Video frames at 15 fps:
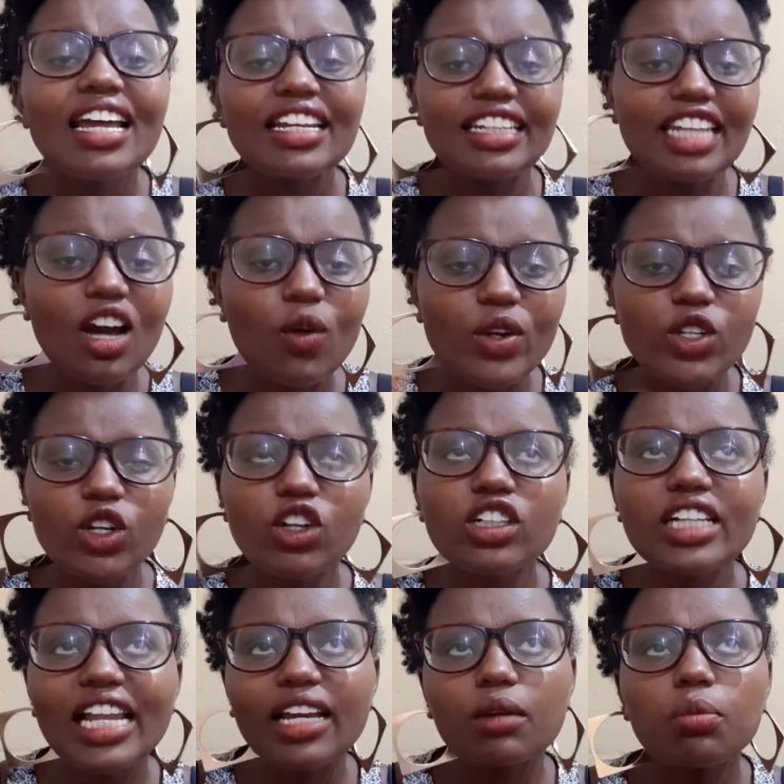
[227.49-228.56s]
Now, when you're
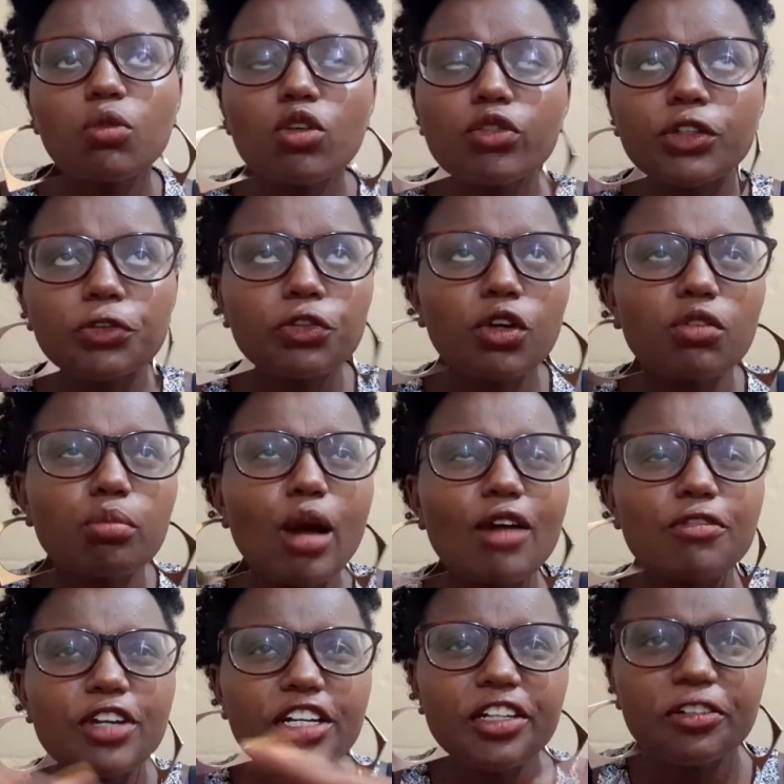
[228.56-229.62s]
not like moving from a
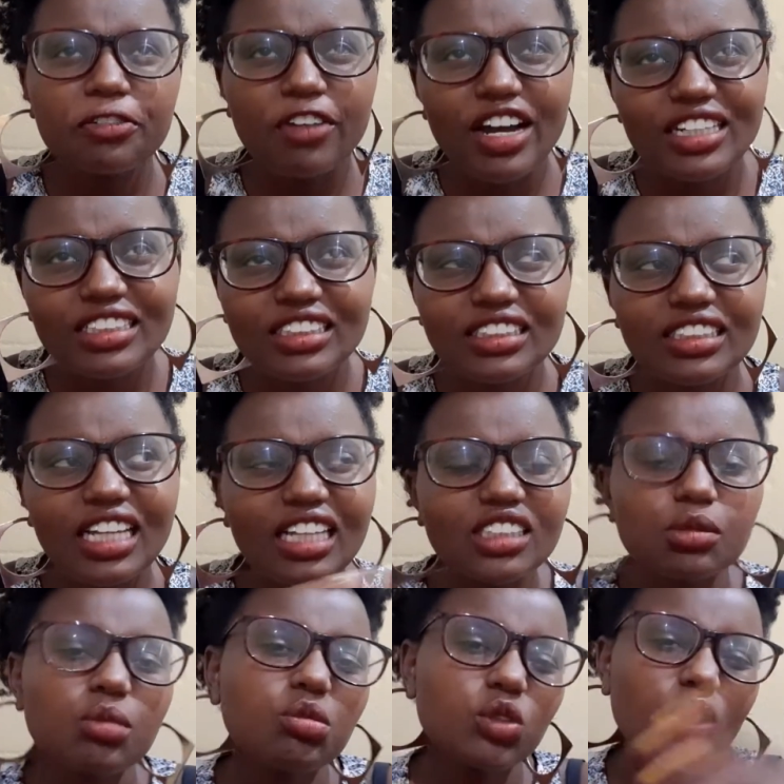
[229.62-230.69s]
very far
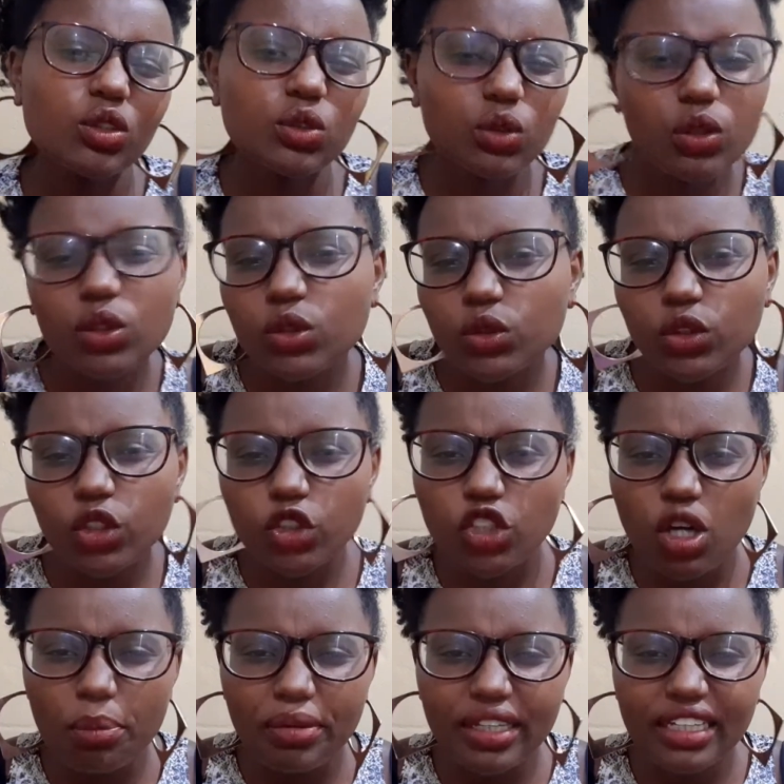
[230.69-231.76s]
distance, maybe you want to go do your
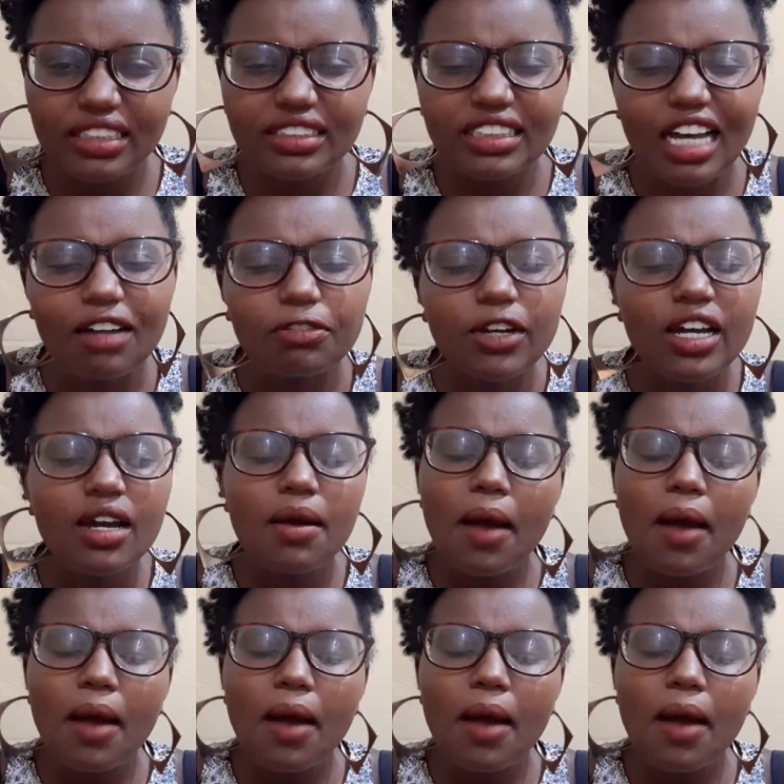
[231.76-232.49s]
shopping and stuff,